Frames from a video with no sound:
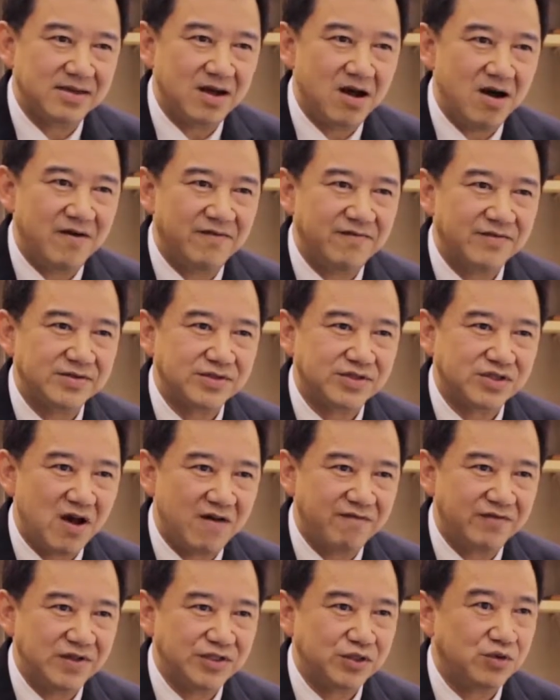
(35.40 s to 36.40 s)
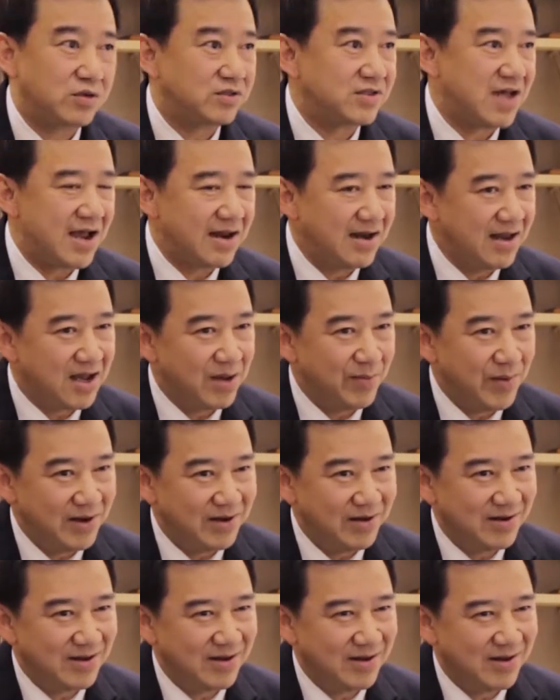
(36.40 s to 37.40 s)
of soft tissue or tight
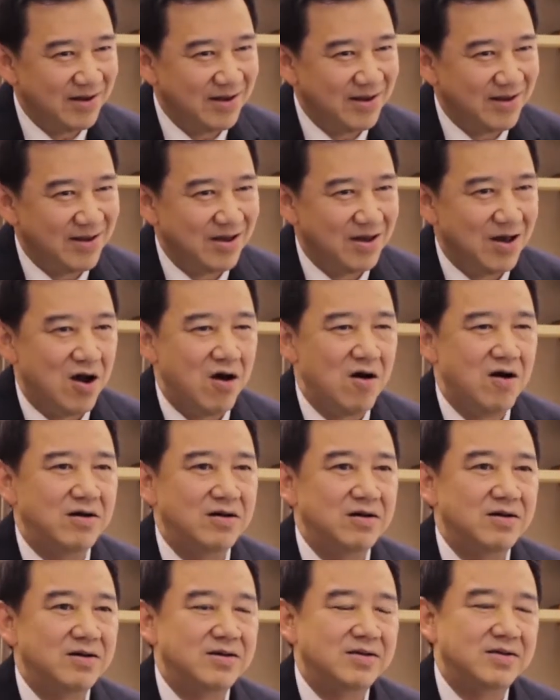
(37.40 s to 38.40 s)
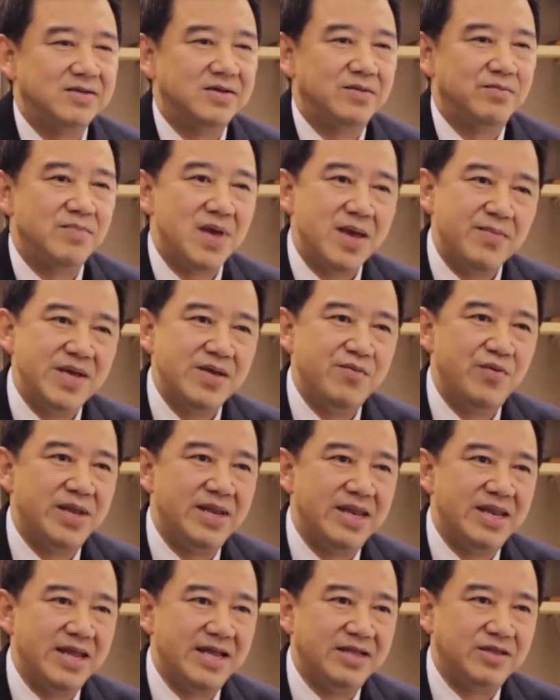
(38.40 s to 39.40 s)
ligament, or maybe we
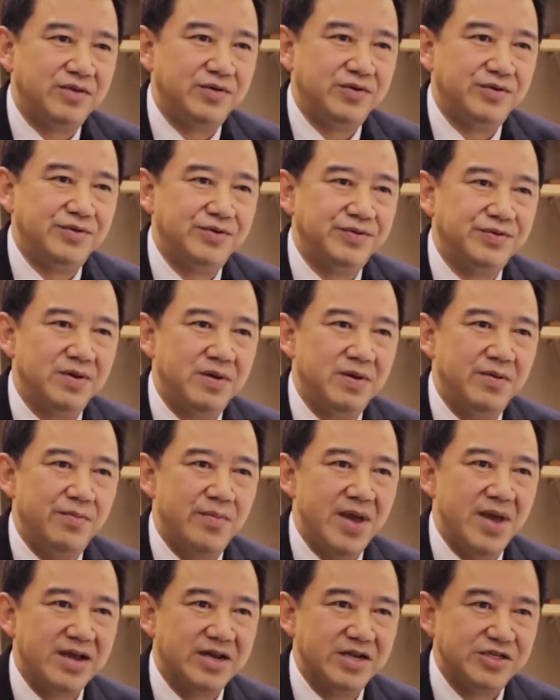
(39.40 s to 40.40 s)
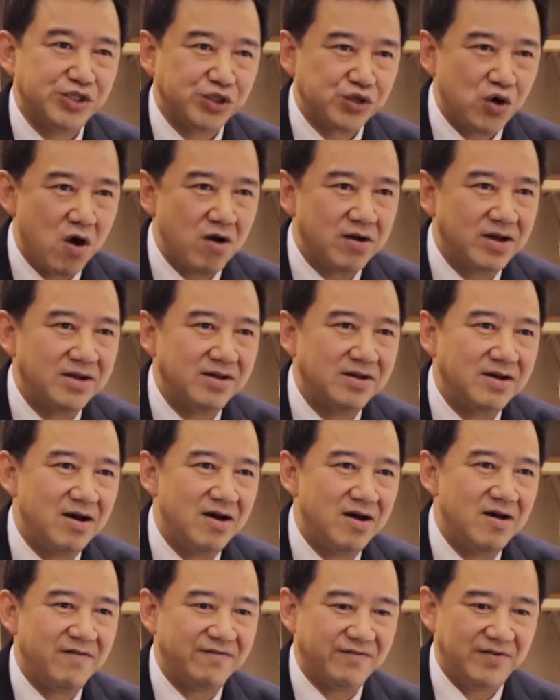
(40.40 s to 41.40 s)
need to make the stronger
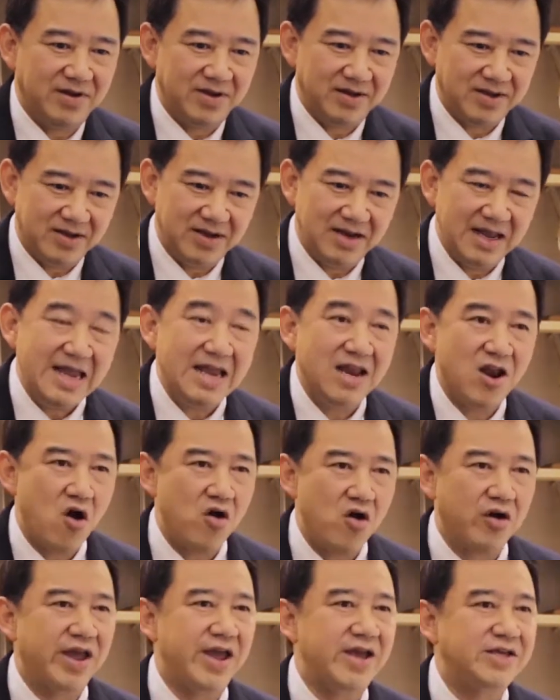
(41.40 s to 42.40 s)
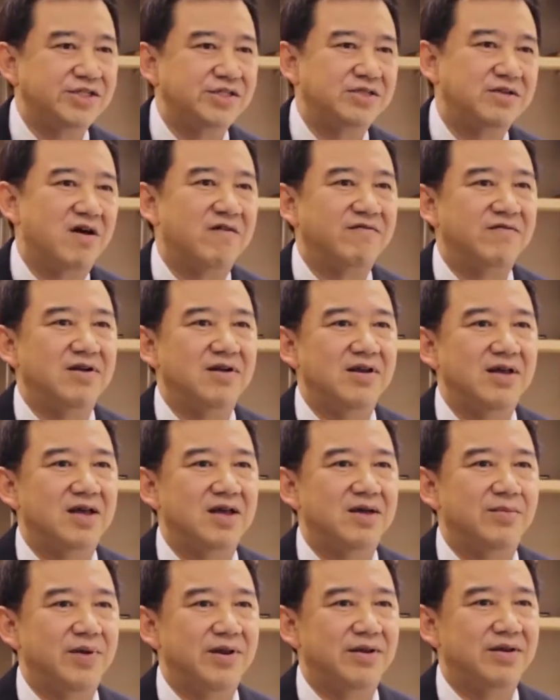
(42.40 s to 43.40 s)
of the elongation of the
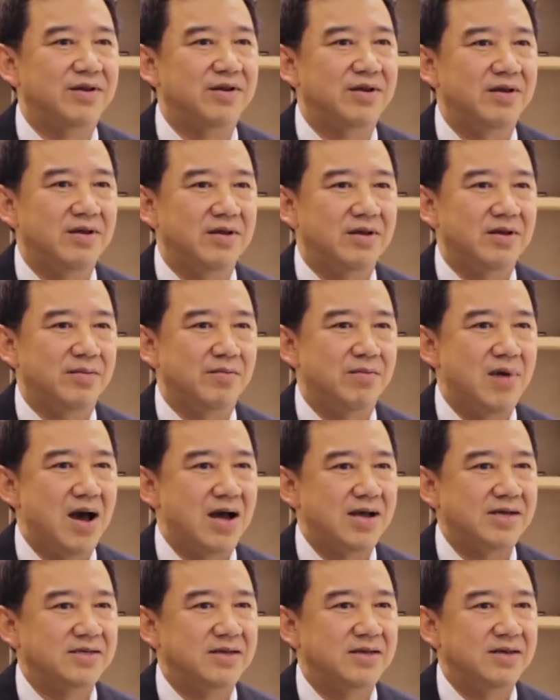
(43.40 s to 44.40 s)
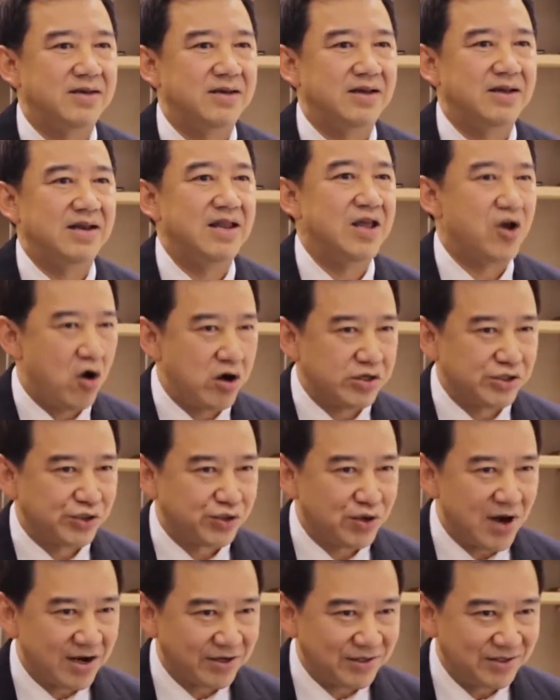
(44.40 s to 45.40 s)
ligament by
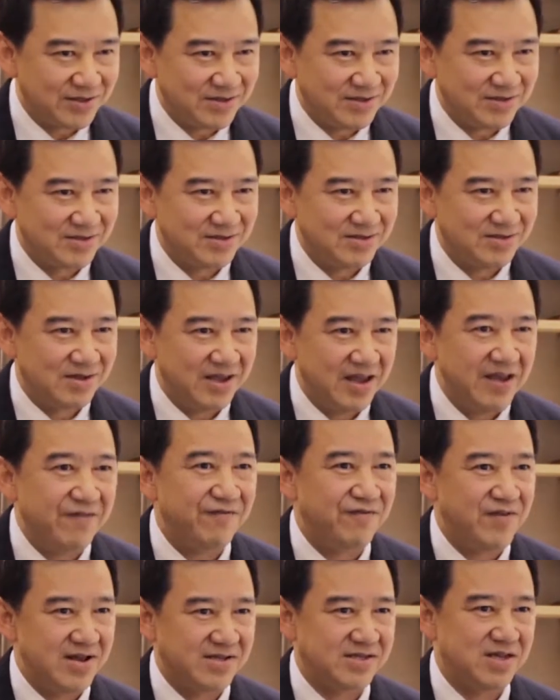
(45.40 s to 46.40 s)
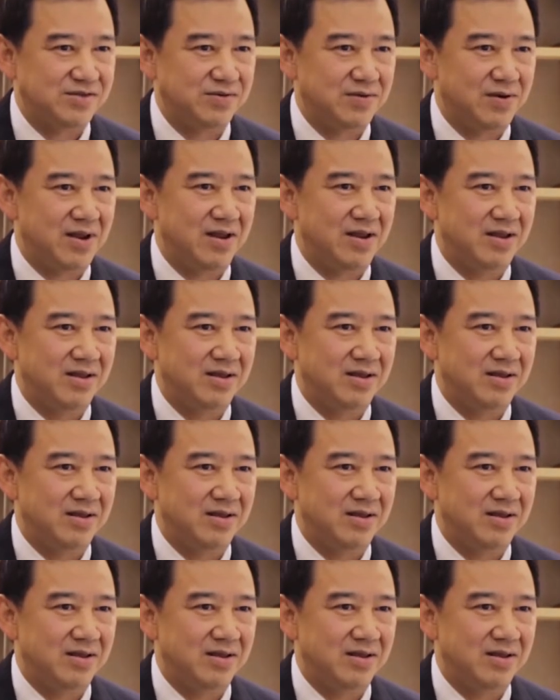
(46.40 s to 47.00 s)
reconstruction if necessary.